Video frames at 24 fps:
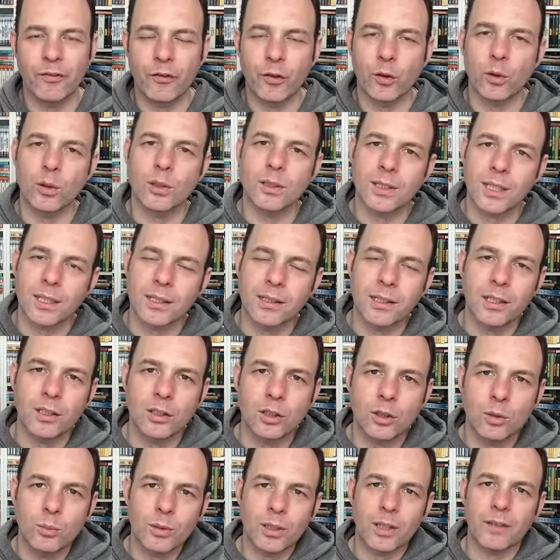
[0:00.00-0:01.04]
fullest
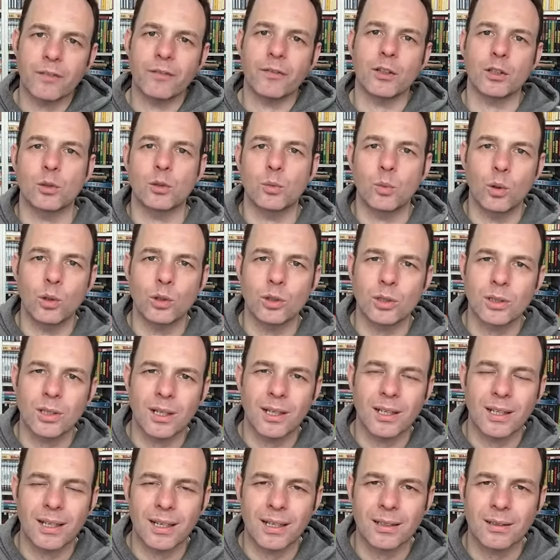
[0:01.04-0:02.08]
attention when I first watched
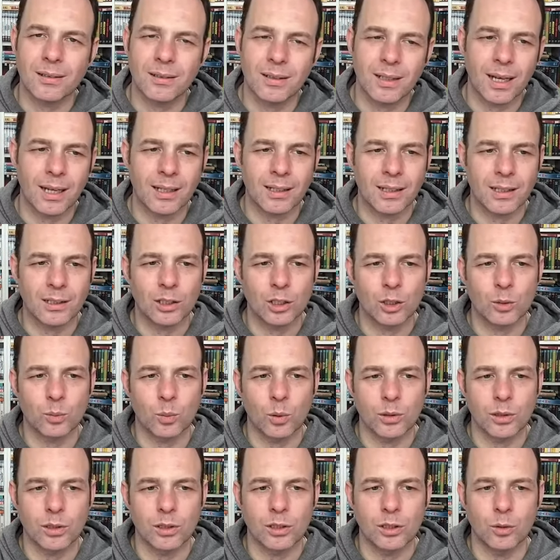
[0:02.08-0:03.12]
it, and I just
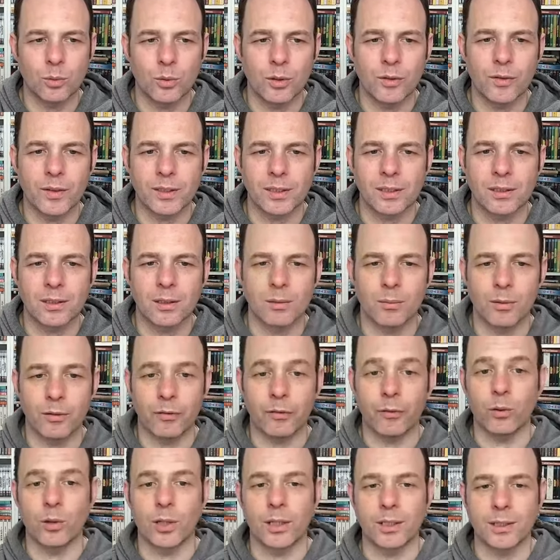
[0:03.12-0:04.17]
wanted to revisit it
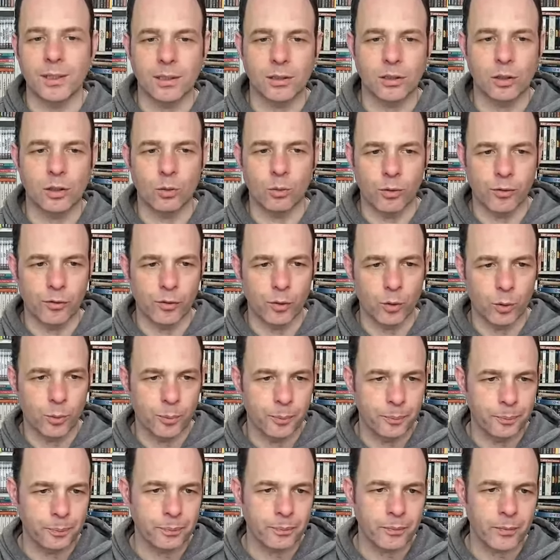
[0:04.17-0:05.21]
before I did the review.
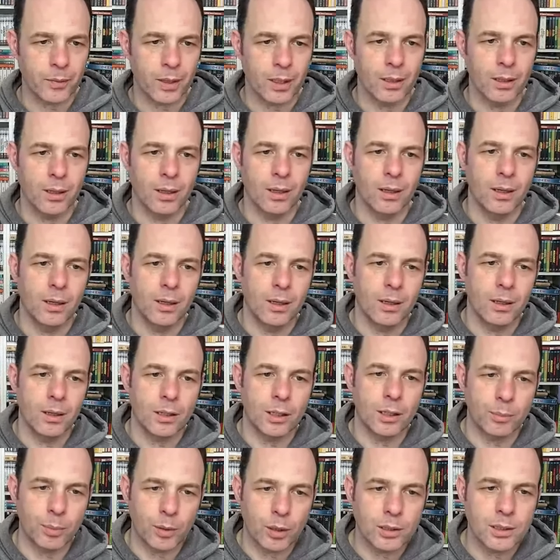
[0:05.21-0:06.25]

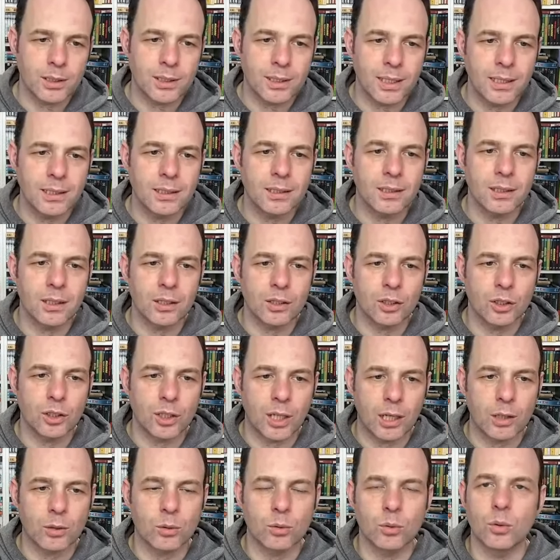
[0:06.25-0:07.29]
The Bloodstained
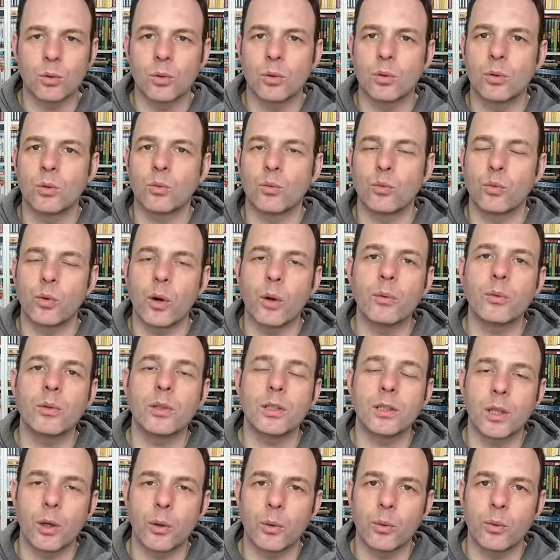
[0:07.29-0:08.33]
Shadow
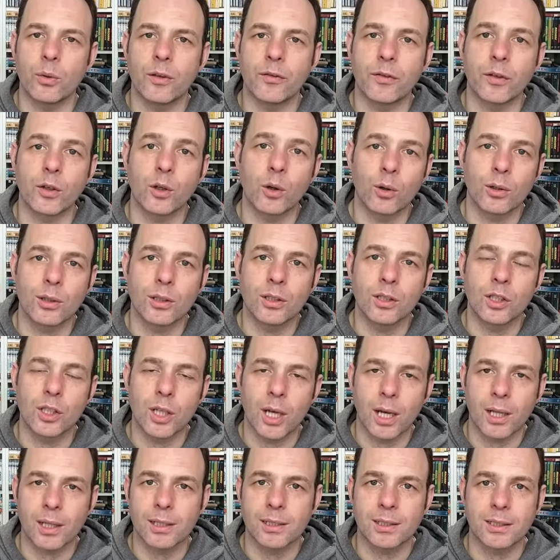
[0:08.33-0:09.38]
rounded out the Forgotten
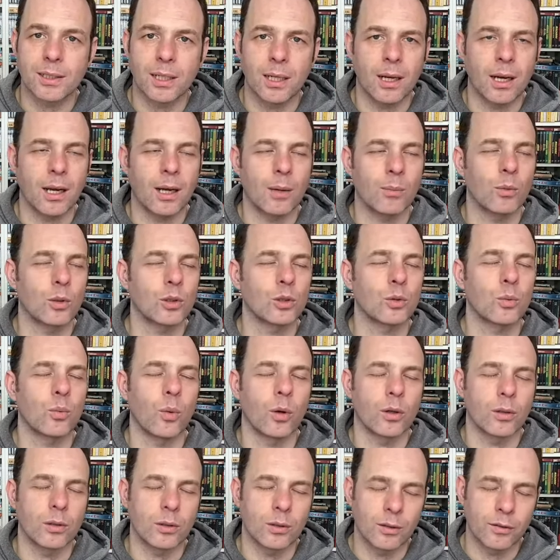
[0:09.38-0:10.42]
Gialli set and was
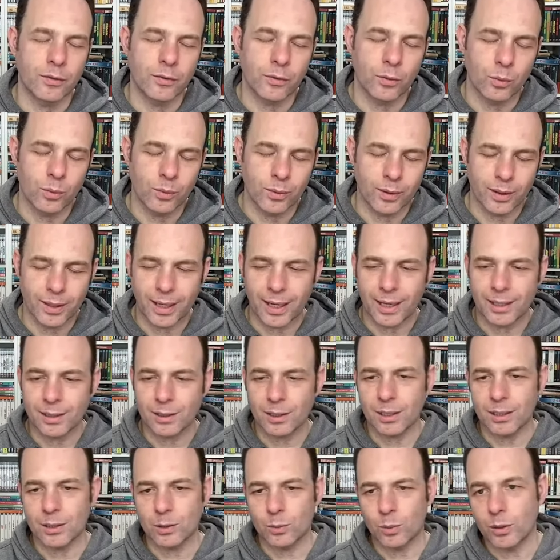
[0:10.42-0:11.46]
wonderful.
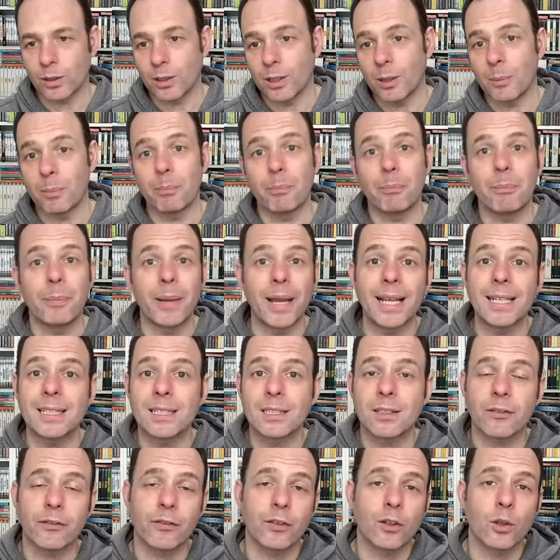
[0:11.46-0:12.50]
That is one of the
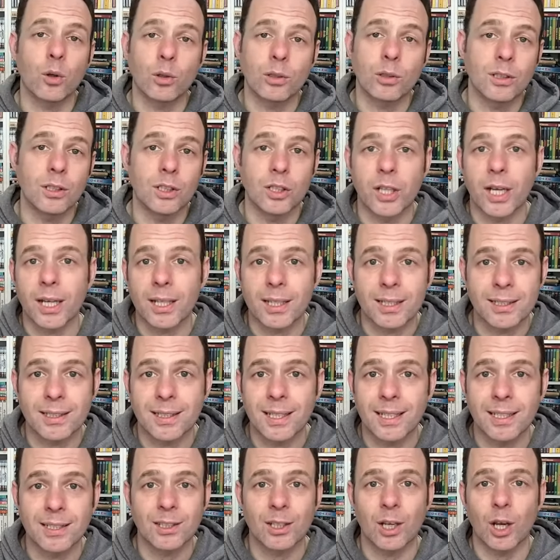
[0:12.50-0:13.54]
best Forgotten Gialli
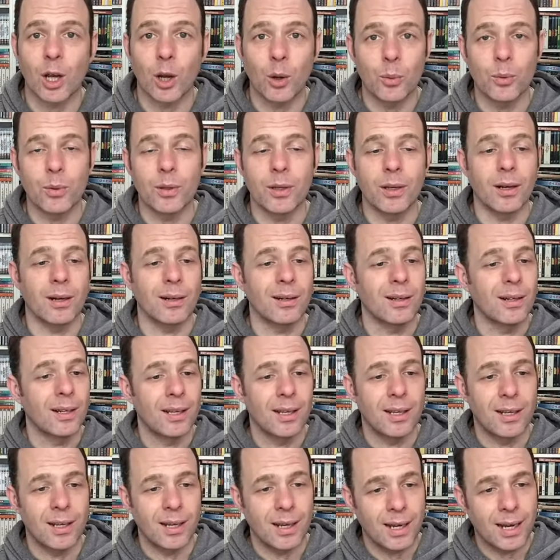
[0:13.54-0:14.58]
sets out there.
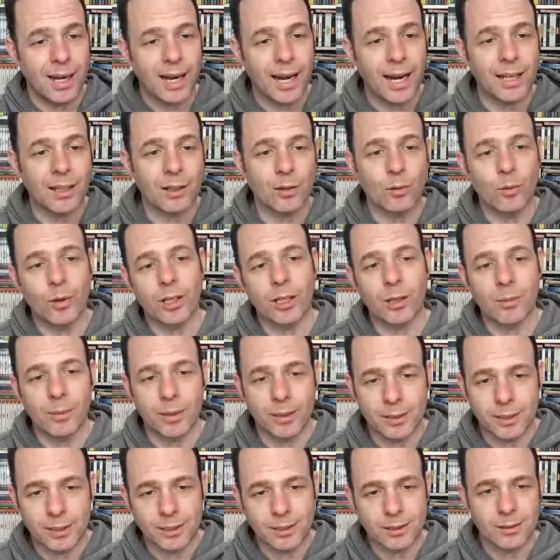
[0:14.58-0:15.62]
Highly
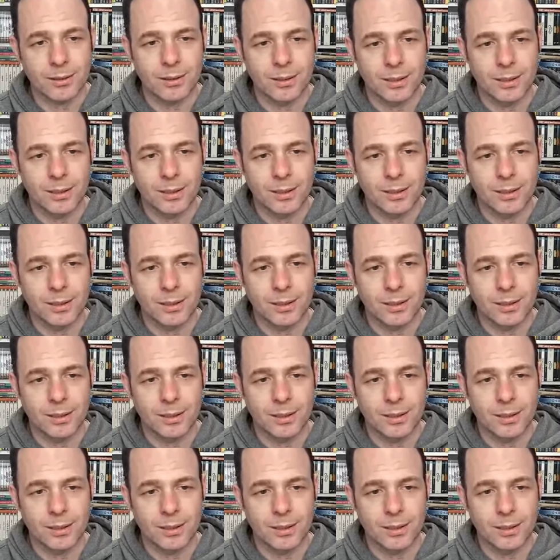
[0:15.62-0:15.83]
recommended.